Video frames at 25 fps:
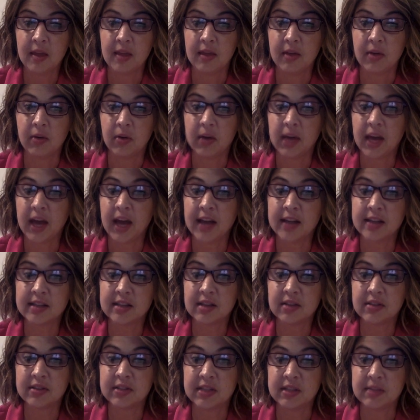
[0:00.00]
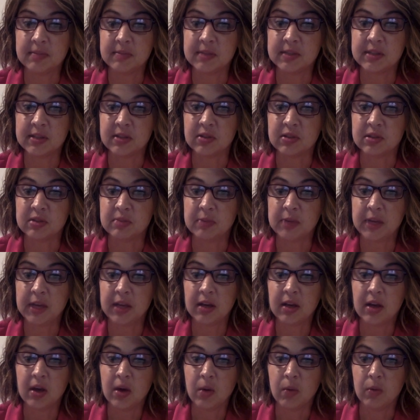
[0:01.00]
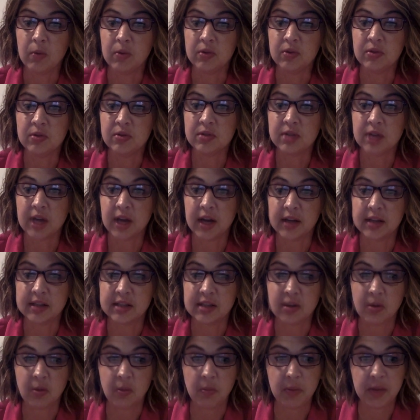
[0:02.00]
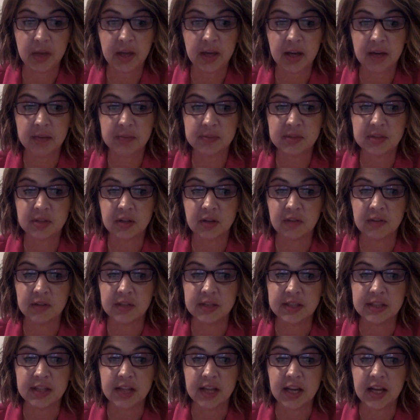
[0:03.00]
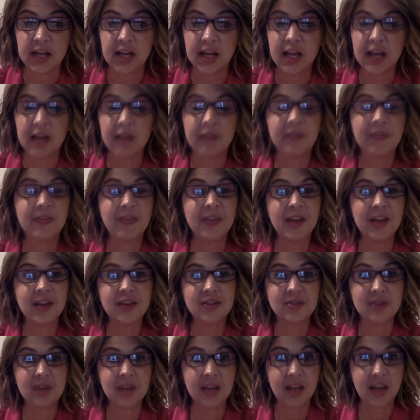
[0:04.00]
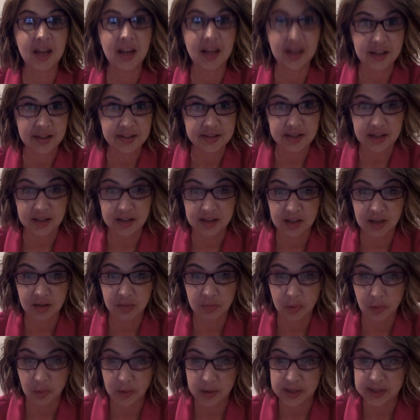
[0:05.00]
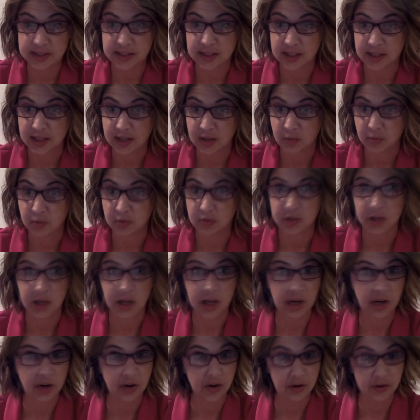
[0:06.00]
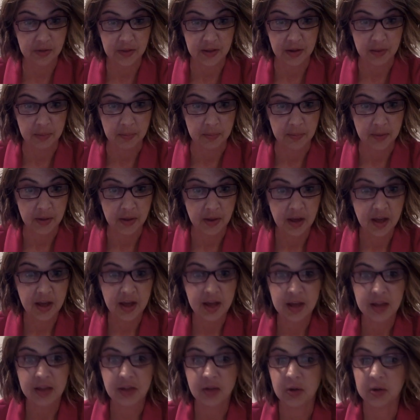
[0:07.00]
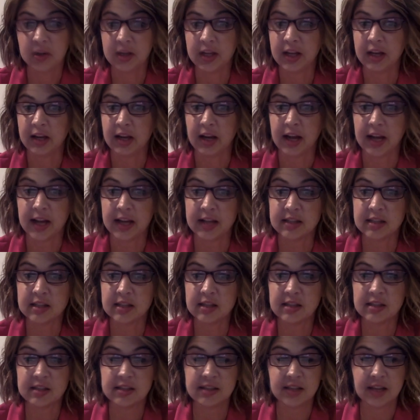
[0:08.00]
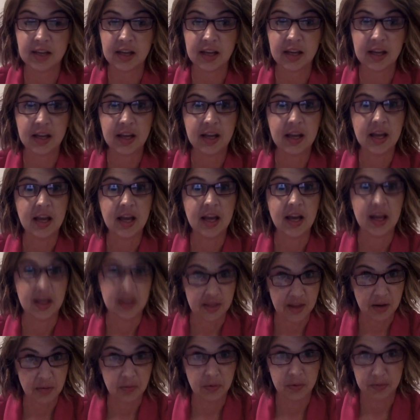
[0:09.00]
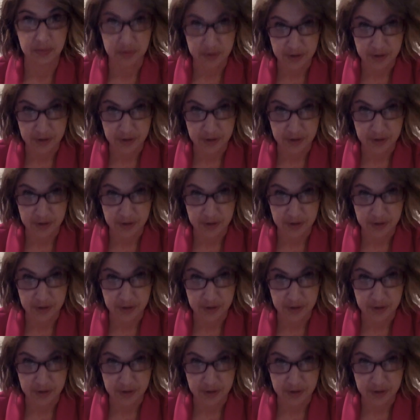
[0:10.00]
They will cast out demons, they'll speak with new tongues, they will pick up servants. and if they drink any deadly poison, it will not hurt them. They will lay hands on the sick, and they will